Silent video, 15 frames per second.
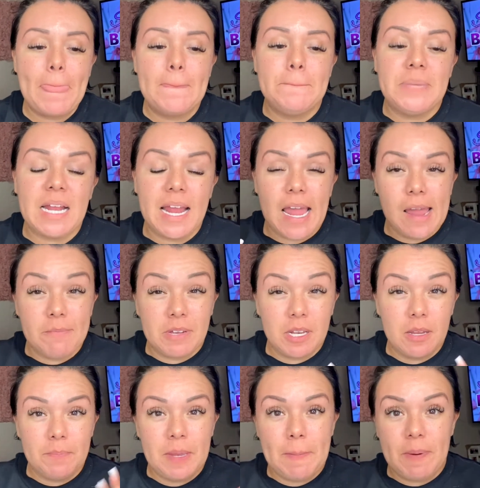but I am going
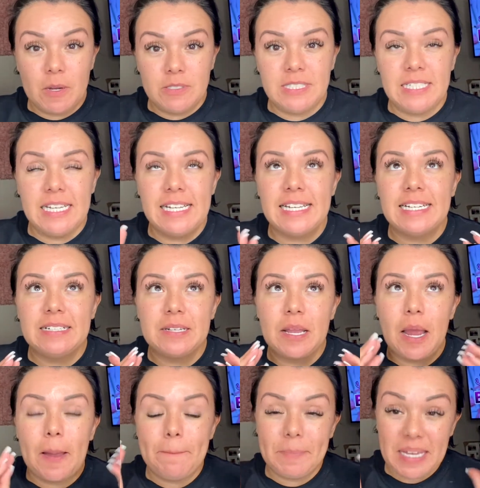to be posting
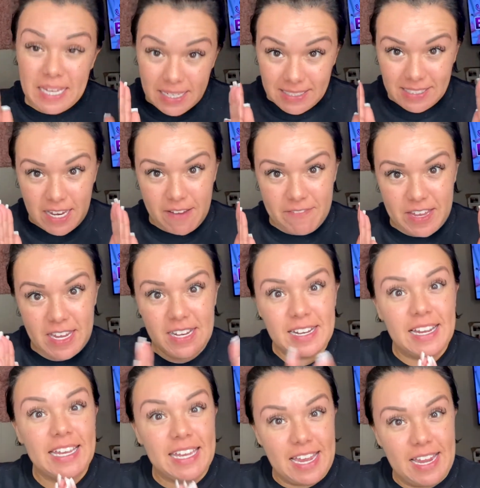a piece of it.
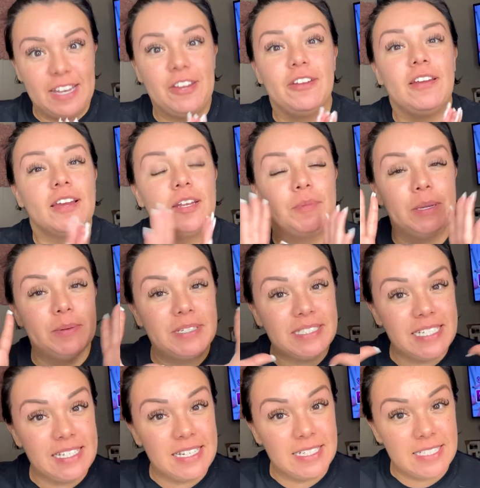Again, you're not going to be able to see
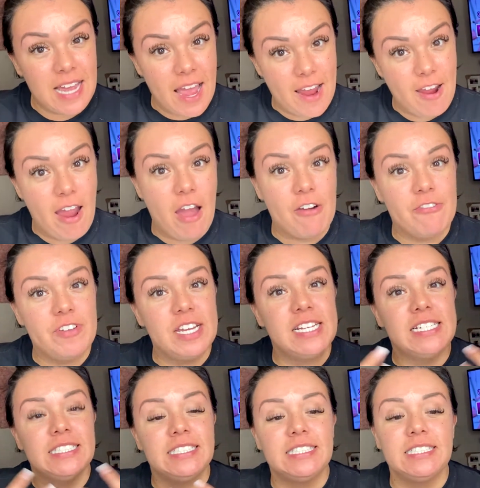the entire outfit.
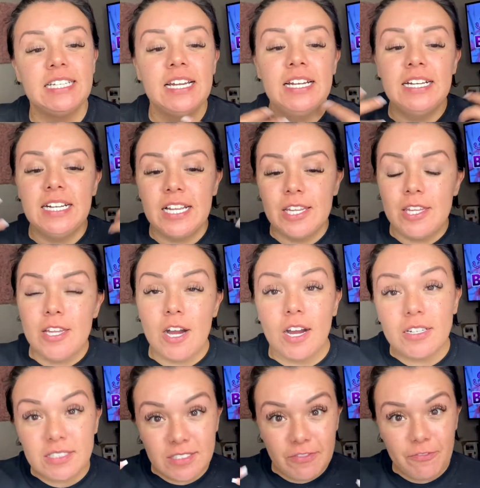It's not
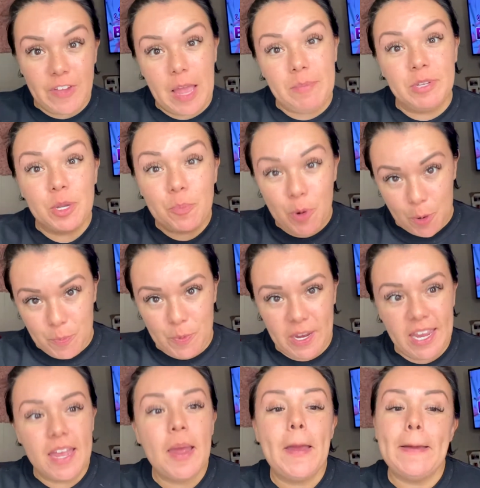family
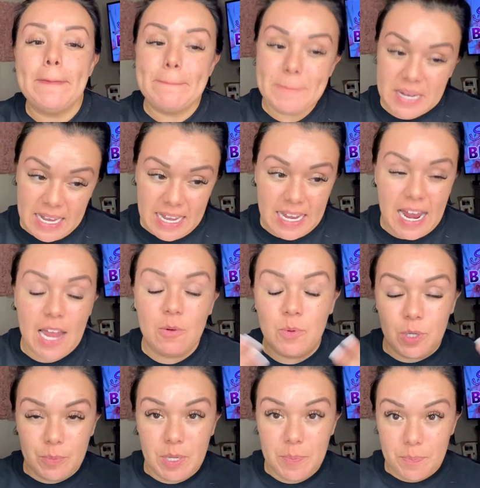appropriate, but I
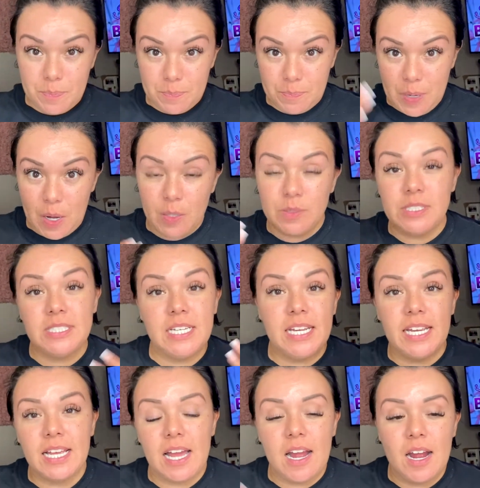will be
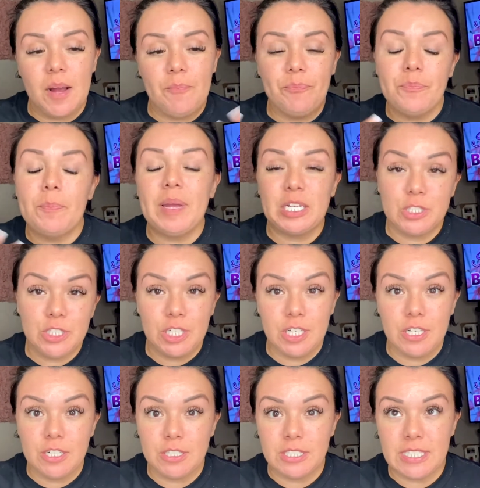posting um,
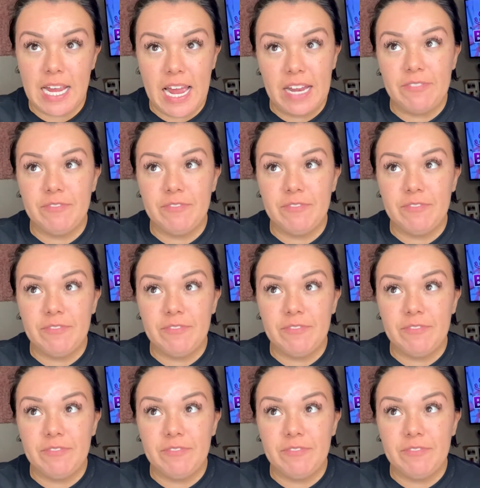pictures and